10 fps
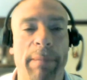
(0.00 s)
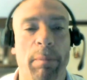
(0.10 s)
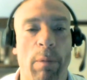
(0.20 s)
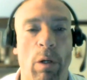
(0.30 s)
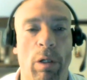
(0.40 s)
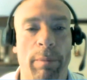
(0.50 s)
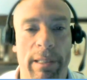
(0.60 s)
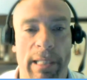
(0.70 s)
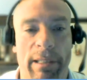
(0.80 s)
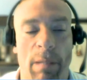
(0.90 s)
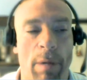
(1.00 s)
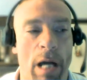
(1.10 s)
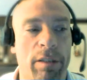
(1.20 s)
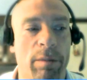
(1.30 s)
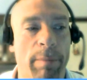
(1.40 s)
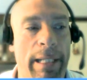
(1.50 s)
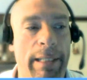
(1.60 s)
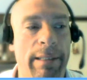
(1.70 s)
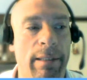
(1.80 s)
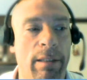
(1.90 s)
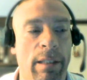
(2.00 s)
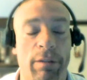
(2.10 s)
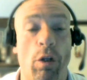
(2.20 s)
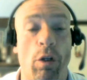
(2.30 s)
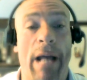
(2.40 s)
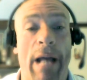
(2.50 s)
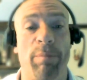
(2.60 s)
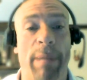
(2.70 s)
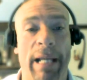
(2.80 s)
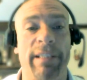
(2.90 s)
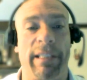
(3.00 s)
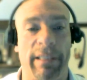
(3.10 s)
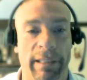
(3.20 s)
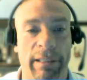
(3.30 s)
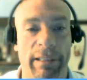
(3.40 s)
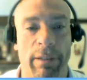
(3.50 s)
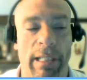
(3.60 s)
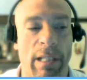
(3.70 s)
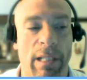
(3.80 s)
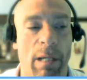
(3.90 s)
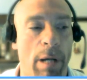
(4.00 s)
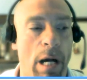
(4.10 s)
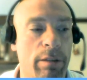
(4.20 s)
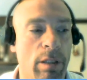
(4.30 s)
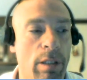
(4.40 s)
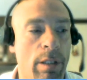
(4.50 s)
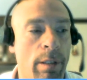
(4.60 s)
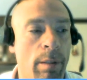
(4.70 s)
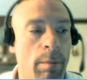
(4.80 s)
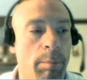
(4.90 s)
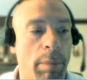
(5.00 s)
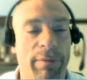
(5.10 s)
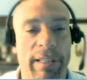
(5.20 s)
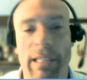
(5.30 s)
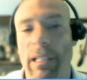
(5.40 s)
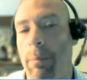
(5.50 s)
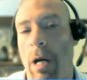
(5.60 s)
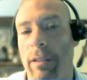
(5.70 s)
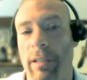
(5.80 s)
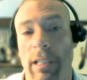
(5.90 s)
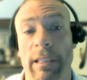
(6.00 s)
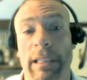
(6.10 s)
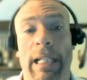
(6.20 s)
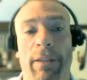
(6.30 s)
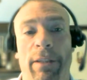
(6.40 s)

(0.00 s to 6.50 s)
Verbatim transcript: a cable modem in the set-top box makes there's no out-of-band signaling for the set-top box. But if the set-top box doesn't need